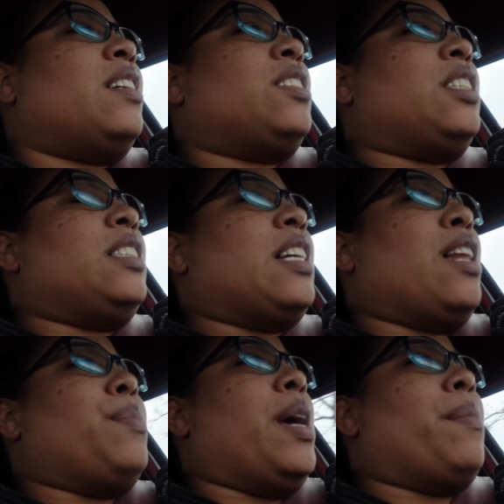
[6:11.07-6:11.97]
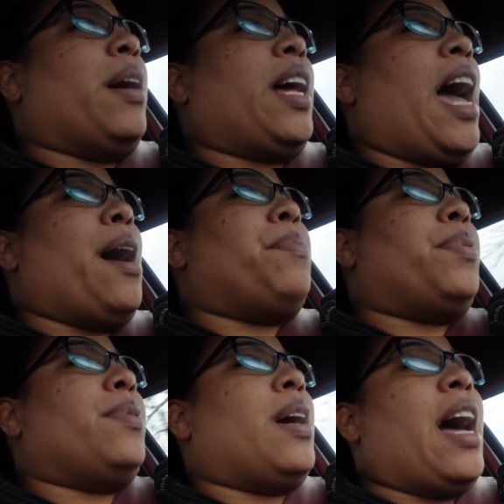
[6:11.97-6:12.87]
She's telling me about an app,
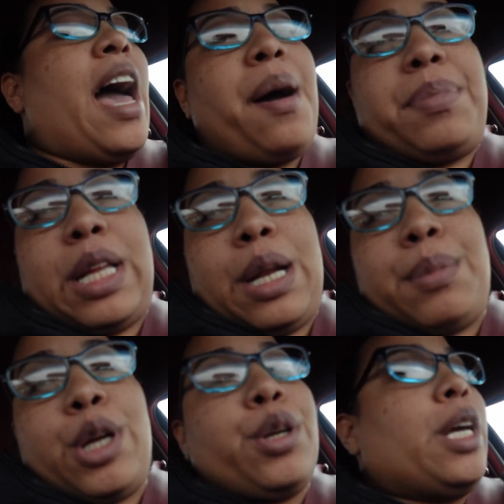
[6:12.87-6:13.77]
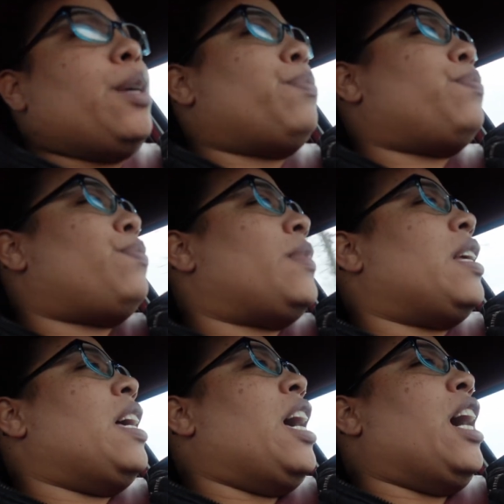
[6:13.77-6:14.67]
an app that I'm learning,
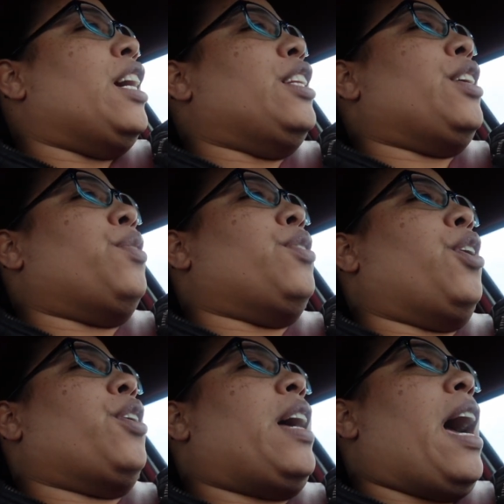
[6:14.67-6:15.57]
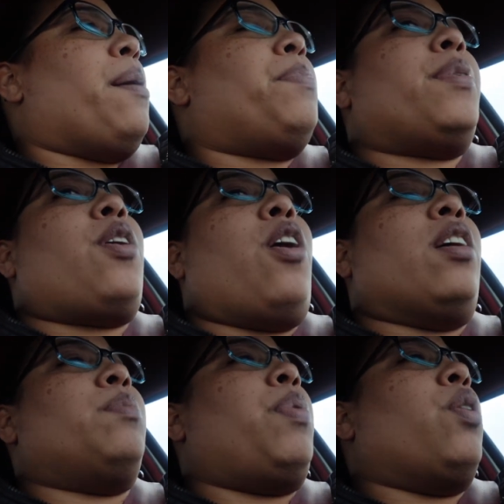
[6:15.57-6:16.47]
a little nerd app
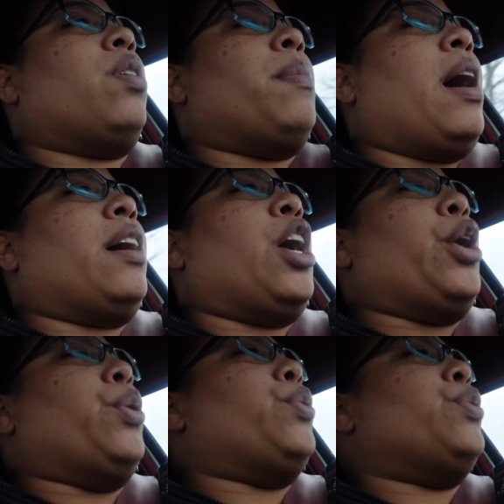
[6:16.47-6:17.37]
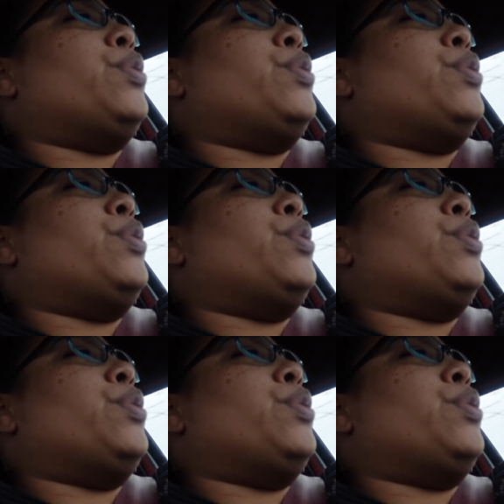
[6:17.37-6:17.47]
called Pokemon Go.